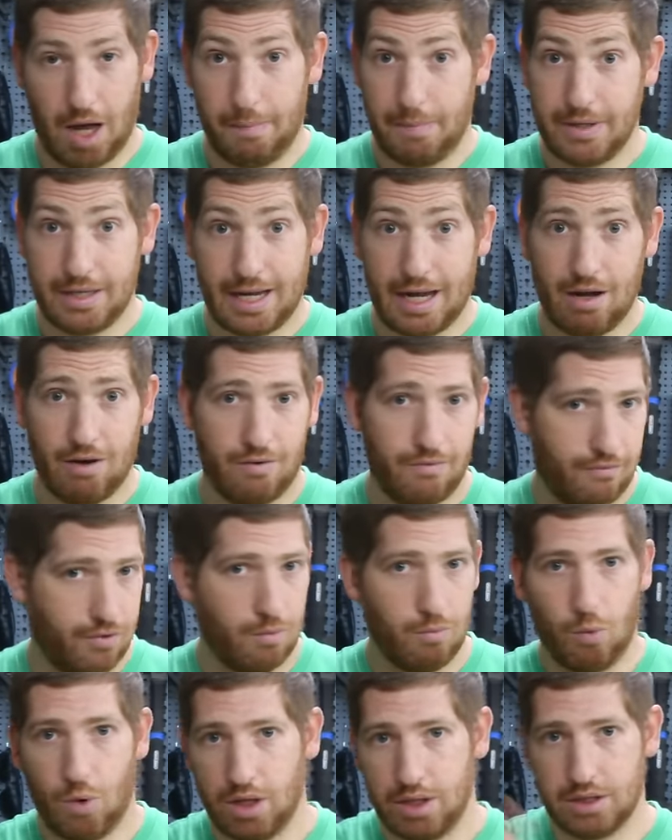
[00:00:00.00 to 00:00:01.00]
up and down
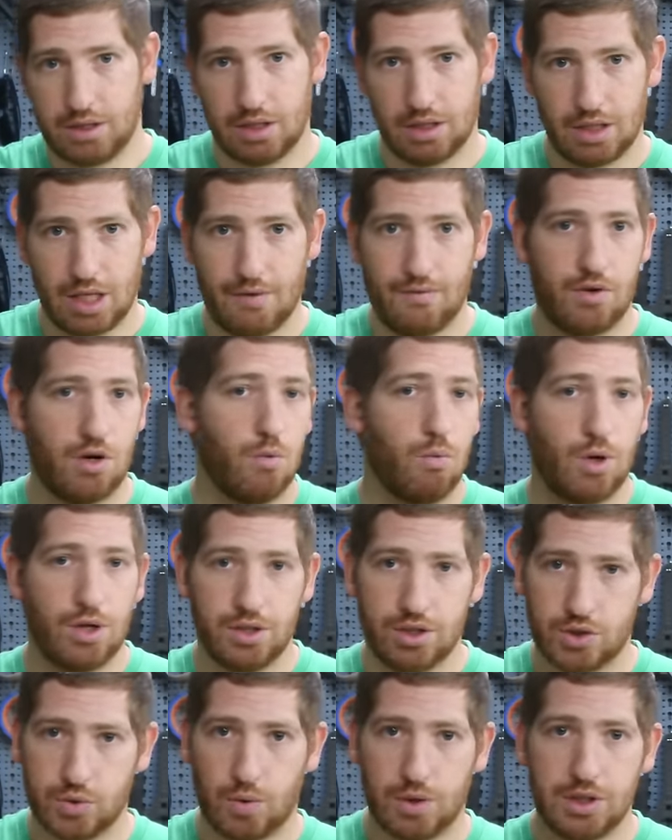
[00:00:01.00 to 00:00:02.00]
from 1 to 11 or
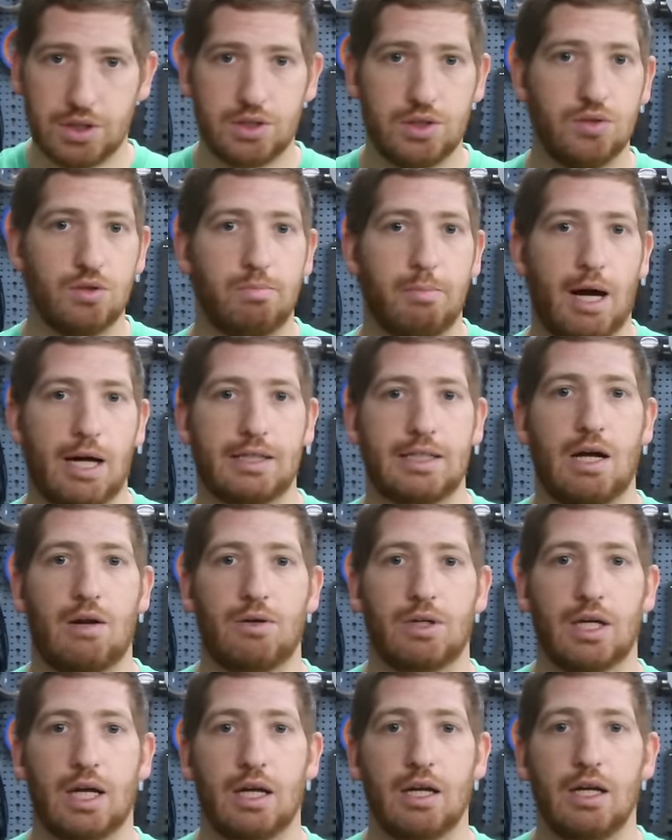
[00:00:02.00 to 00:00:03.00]
1 to 22 and back
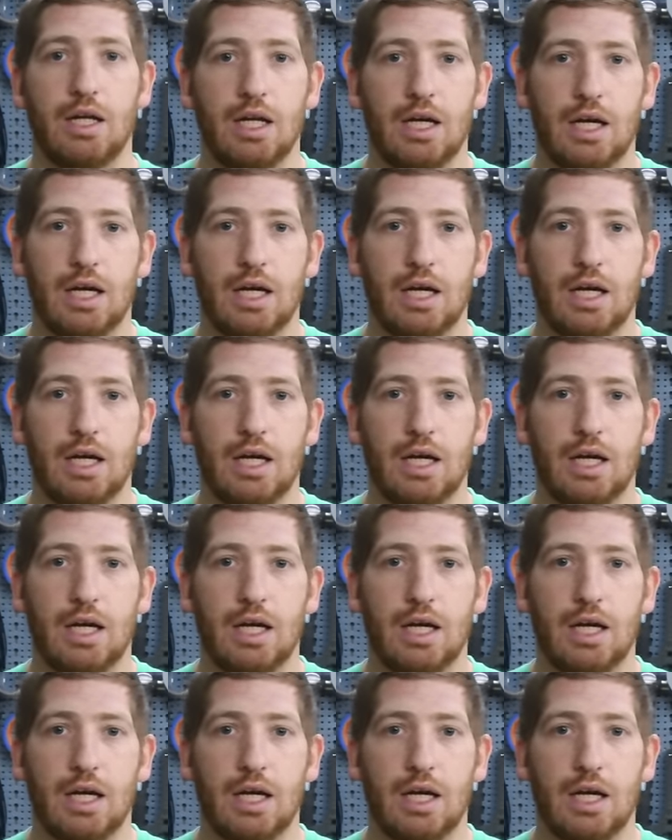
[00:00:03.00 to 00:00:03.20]
down again.